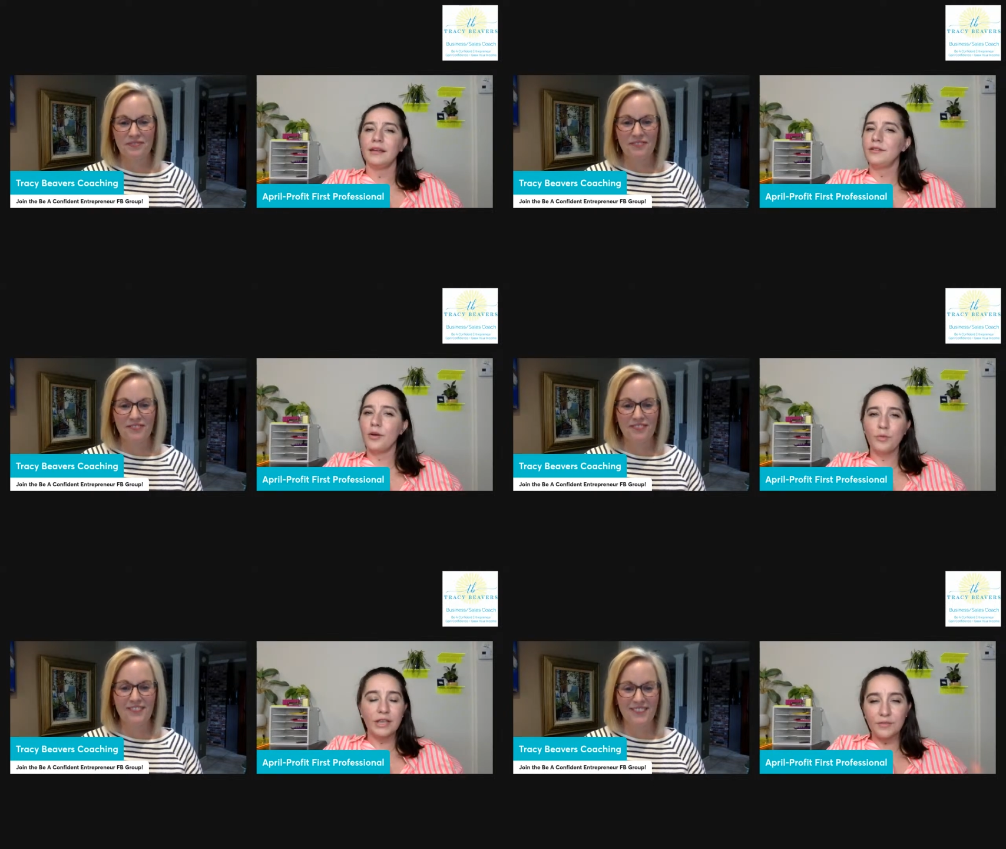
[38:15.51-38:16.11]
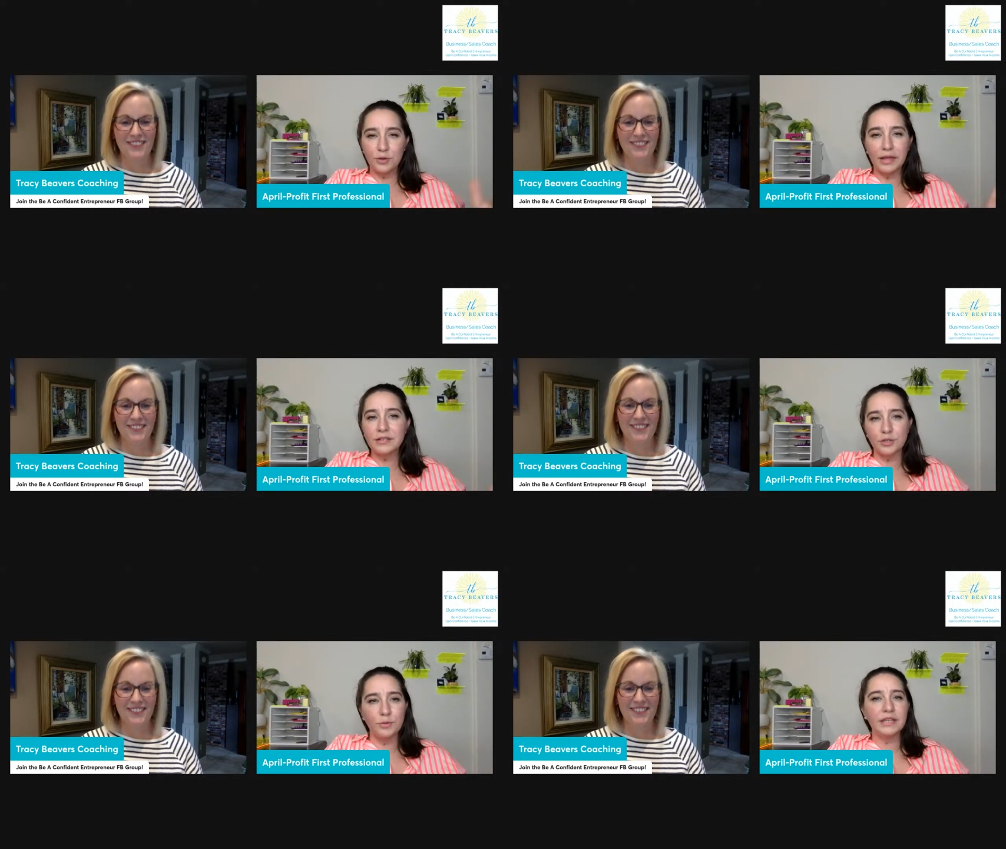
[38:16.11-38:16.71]
Speaker 1: No, we give you like
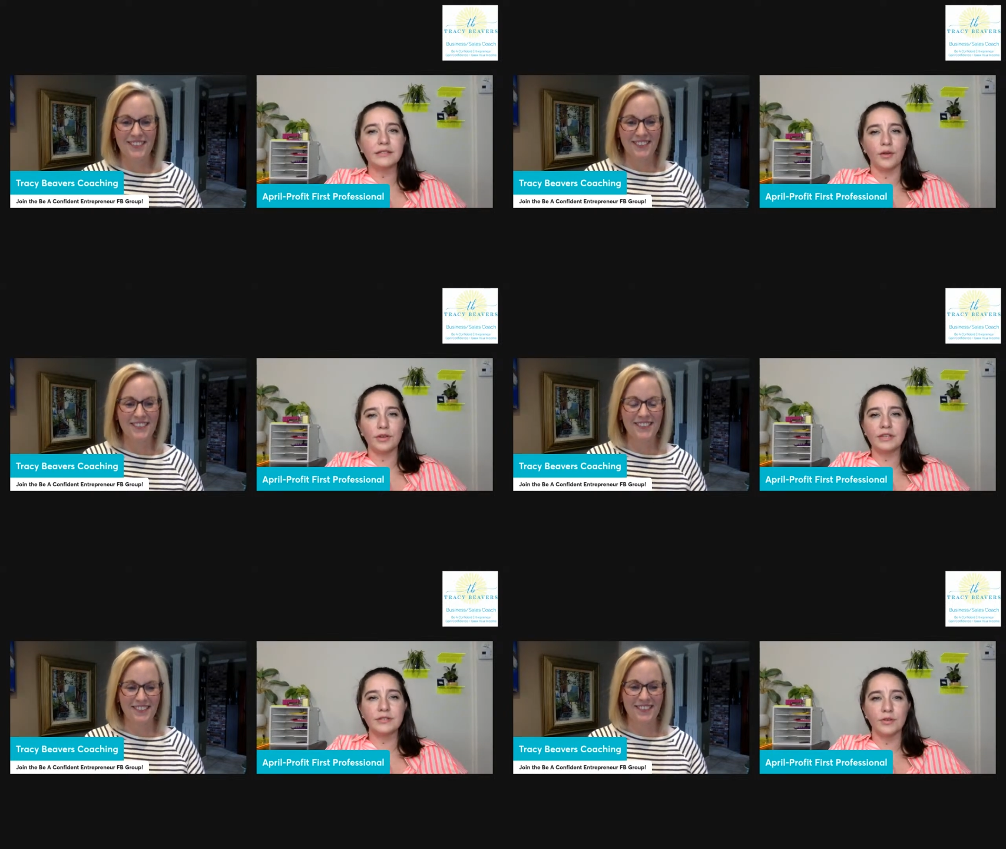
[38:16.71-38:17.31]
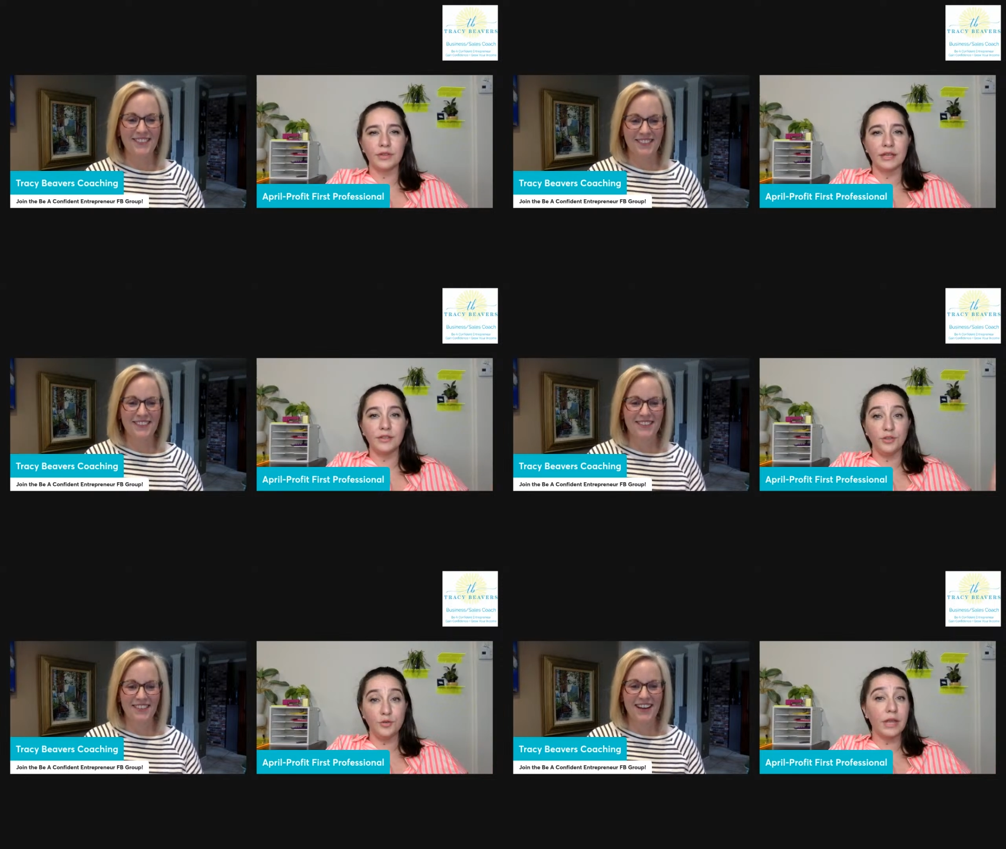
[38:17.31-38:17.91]
two weeks notice so that
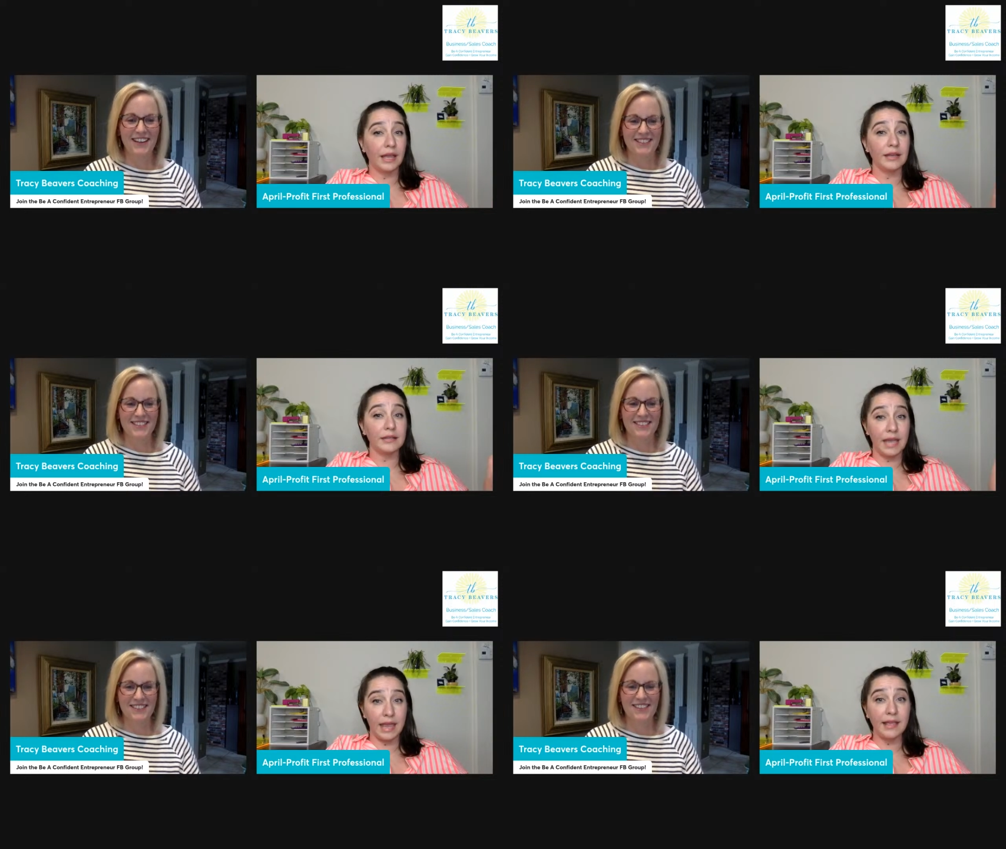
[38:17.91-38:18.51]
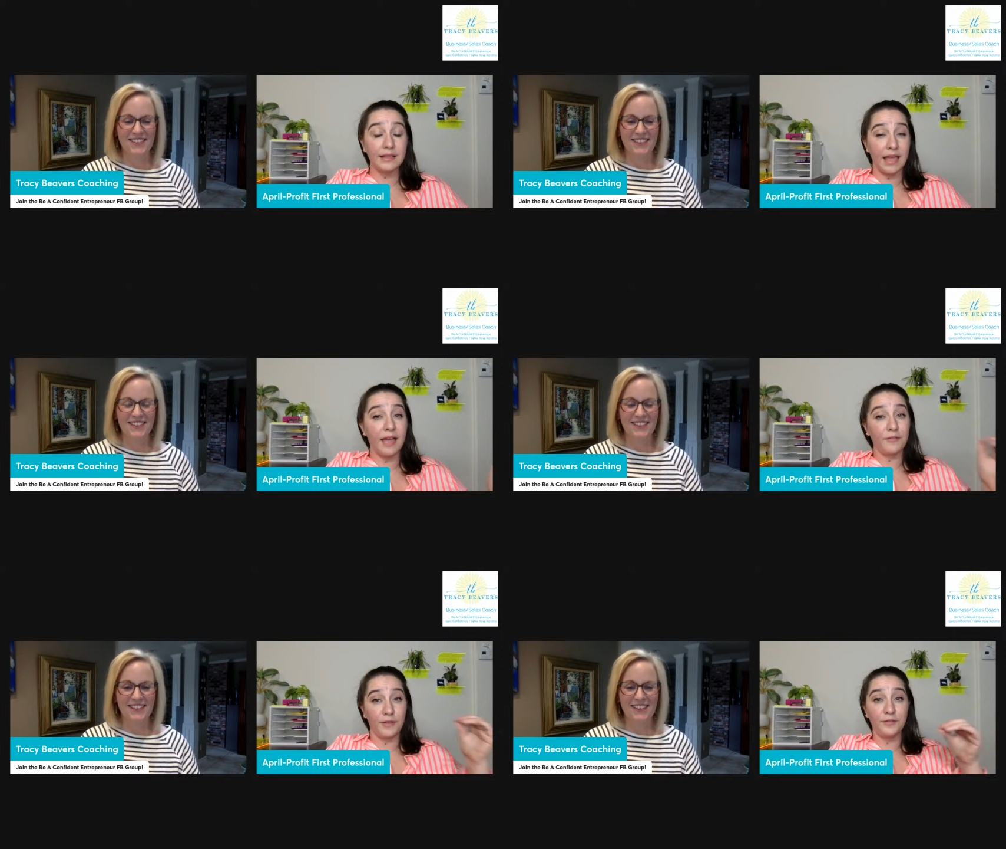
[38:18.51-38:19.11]
you can take
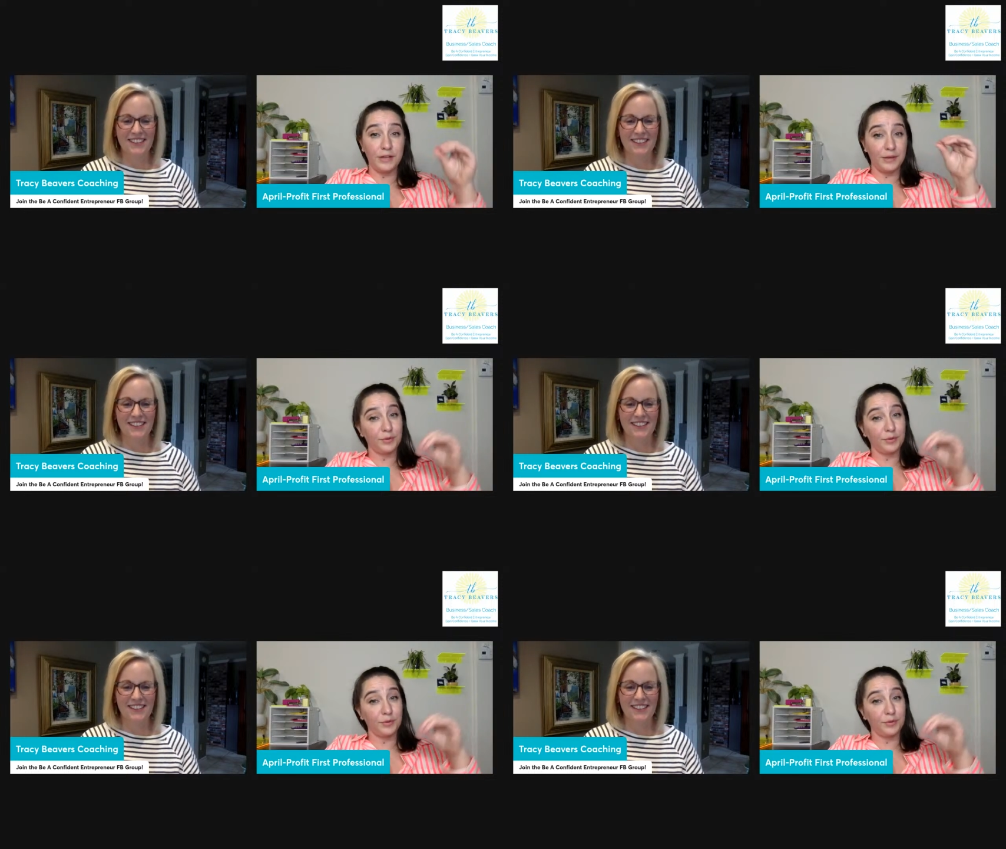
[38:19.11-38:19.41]
that 15%